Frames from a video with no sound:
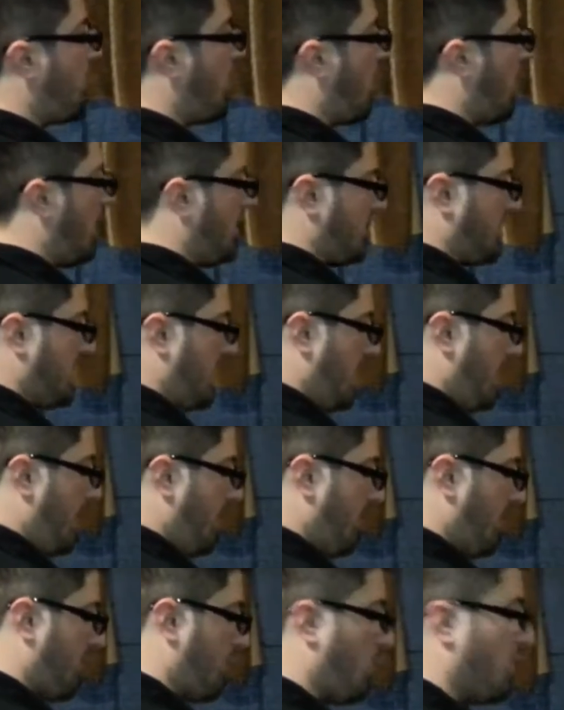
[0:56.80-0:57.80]
walls.
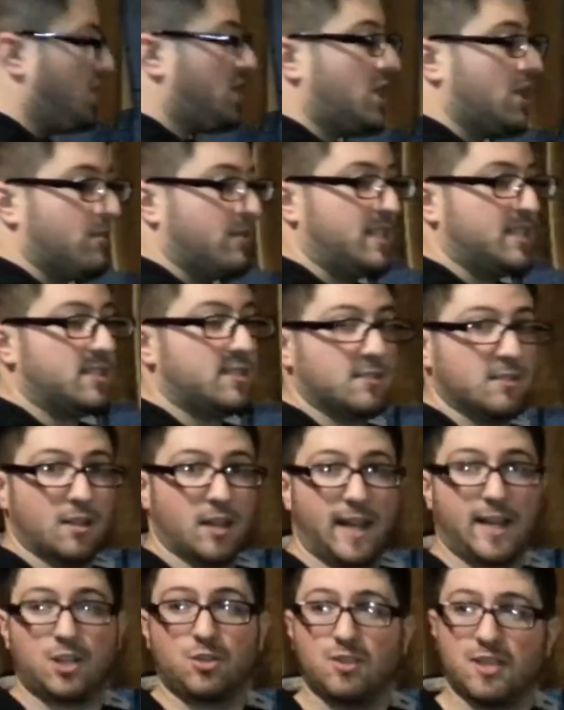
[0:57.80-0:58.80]
Of course, there is
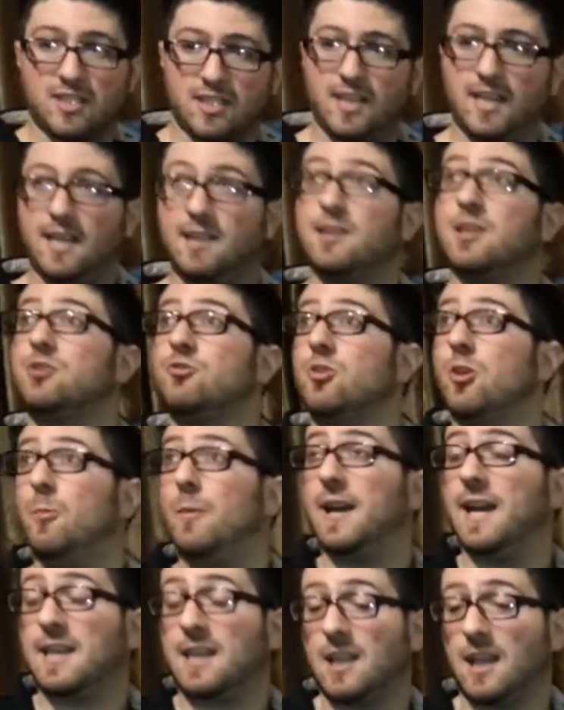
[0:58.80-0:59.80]
electricity in this room.
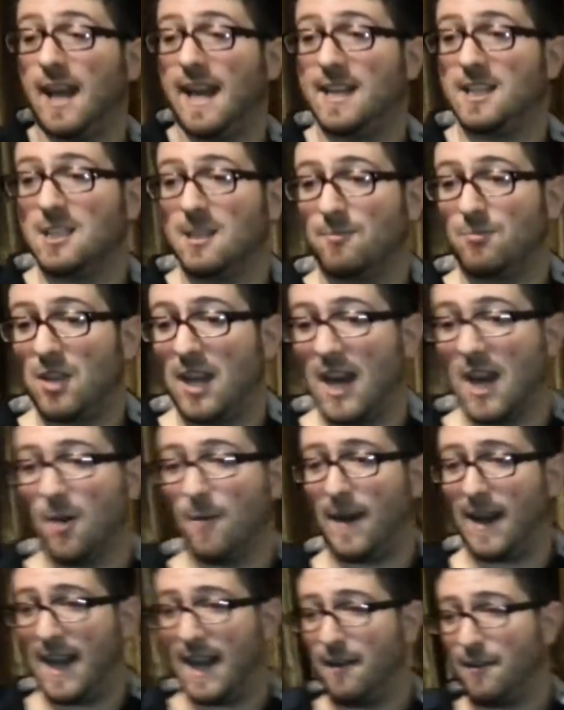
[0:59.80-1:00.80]
We got the lights up there.
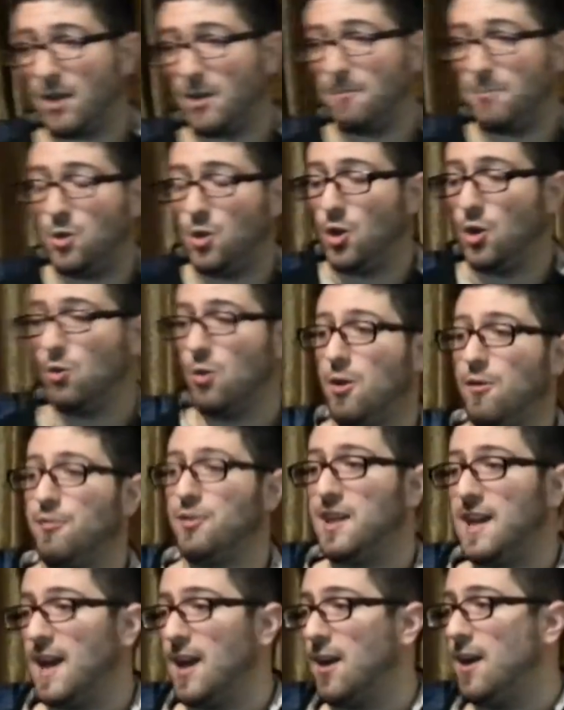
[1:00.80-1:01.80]
We got a computer over
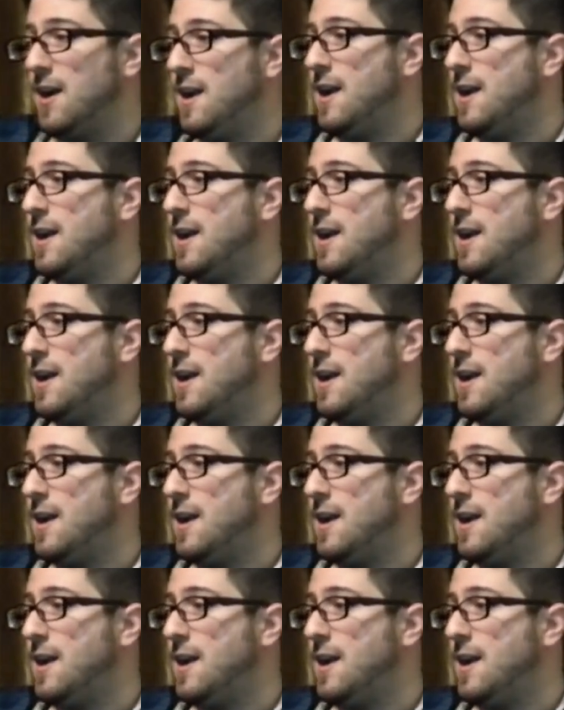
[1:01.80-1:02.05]
there.